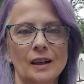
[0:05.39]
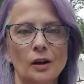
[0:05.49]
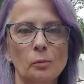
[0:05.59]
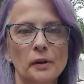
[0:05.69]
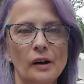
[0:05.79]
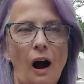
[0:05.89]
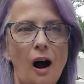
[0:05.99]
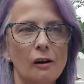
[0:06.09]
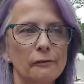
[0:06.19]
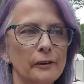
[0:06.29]
I hope you're
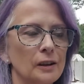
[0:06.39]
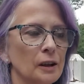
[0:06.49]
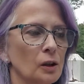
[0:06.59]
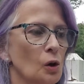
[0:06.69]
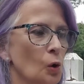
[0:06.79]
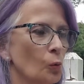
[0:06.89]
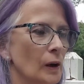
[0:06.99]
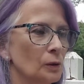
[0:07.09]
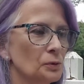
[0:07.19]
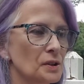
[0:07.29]
all feeling
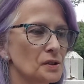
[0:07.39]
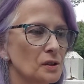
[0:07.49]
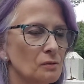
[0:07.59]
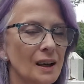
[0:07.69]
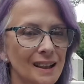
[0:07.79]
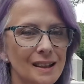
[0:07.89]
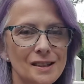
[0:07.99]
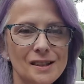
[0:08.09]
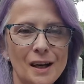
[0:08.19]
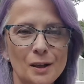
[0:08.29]
well rested, ready to
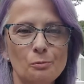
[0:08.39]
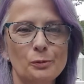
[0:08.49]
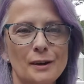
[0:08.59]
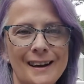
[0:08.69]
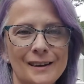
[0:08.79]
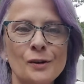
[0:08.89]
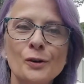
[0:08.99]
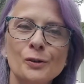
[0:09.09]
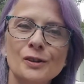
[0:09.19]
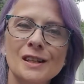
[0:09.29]
start a brand
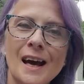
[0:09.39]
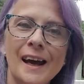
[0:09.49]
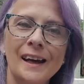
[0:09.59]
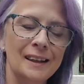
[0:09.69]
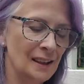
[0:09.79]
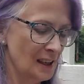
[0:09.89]
new day.